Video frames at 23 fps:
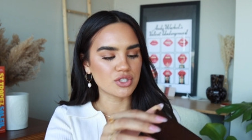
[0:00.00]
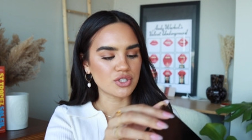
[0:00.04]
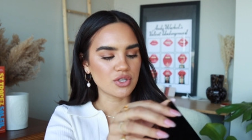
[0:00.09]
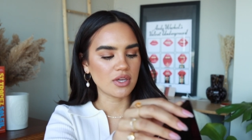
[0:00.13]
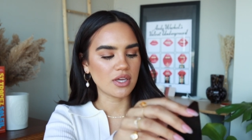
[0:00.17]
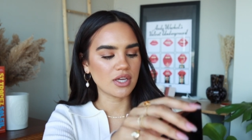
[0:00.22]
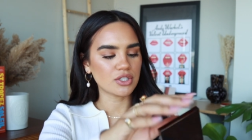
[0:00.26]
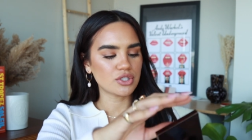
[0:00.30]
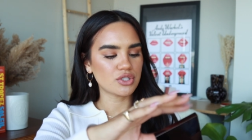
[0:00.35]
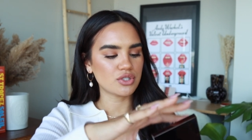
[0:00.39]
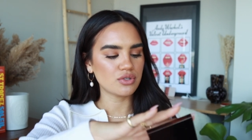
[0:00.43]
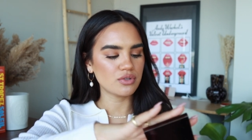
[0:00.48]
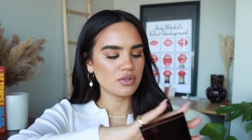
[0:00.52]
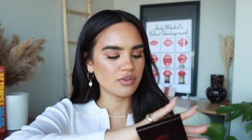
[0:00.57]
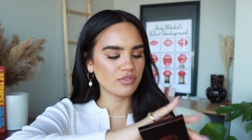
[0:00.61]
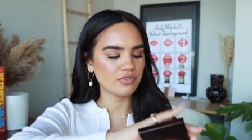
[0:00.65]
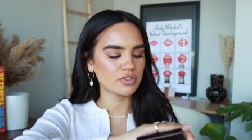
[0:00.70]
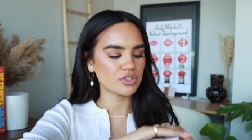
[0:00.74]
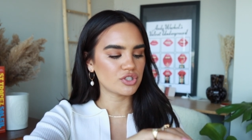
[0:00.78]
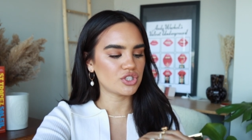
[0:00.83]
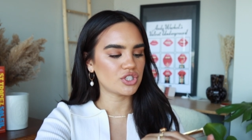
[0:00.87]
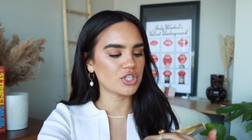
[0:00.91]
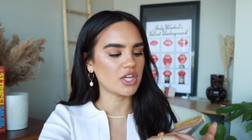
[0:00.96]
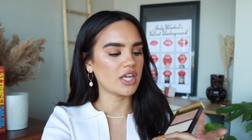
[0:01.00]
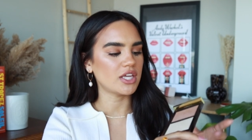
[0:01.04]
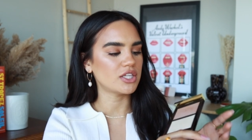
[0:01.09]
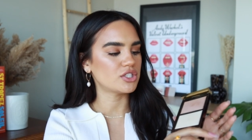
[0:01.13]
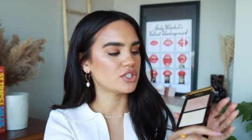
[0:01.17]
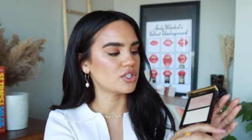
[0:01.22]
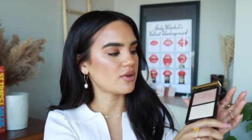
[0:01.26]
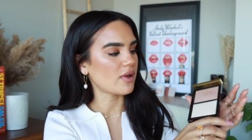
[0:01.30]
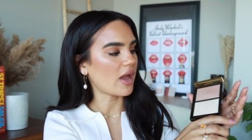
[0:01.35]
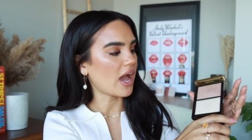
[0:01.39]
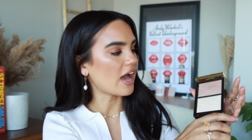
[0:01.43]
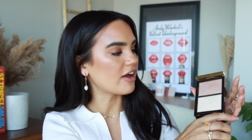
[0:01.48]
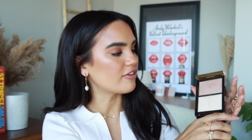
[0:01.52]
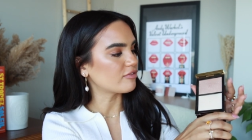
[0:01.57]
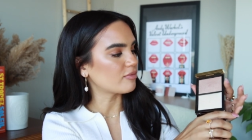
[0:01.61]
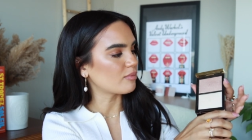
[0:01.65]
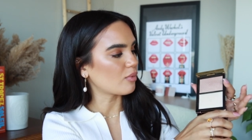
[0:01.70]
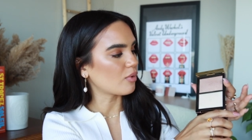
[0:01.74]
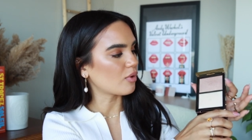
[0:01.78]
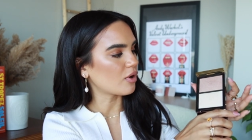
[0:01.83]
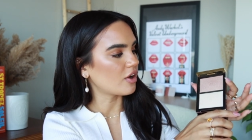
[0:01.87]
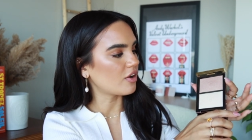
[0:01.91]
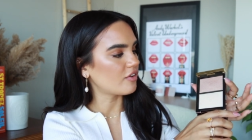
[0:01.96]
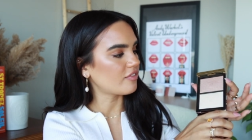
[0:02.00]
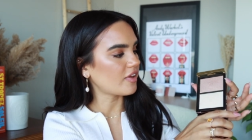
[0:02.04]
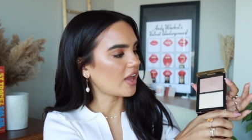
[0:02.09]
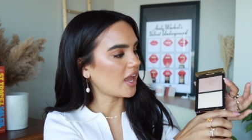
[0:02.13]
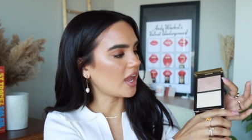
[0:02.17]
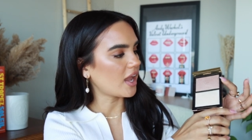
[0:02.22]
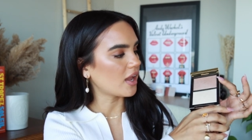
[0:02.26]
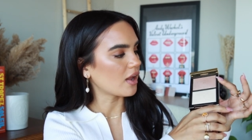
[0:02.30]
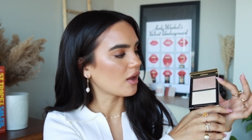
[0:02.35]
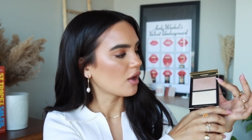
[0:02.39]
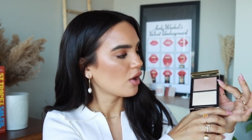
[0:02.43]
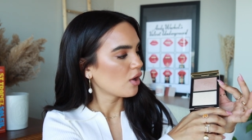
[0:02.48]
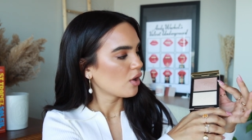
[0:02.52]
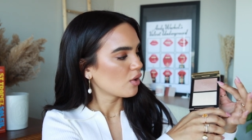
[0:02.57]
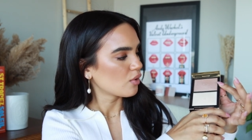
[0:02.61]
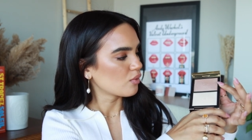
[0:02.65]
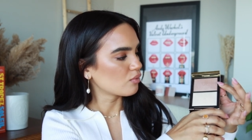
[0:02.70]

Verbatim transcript: So you get two different shades. You have more of a